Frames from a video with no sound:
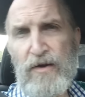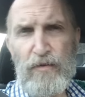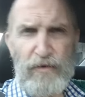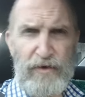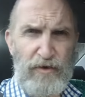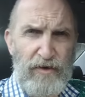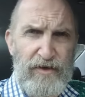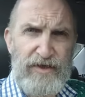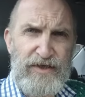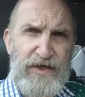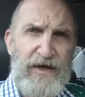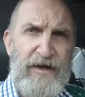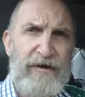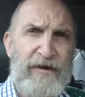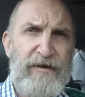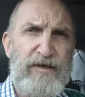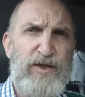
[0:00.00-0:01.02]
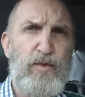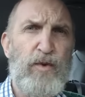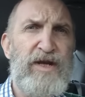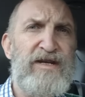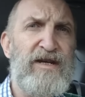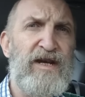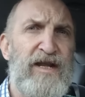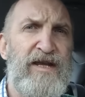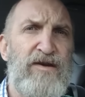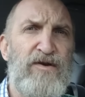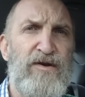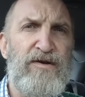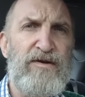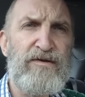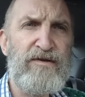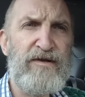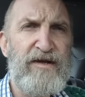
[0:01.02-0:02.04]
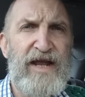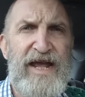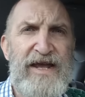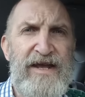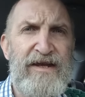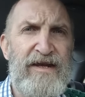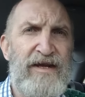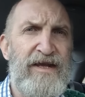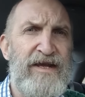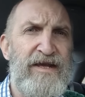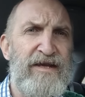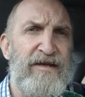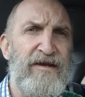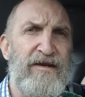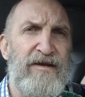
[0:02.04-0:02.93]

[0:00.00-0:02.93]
We're not dwindling on and haggling,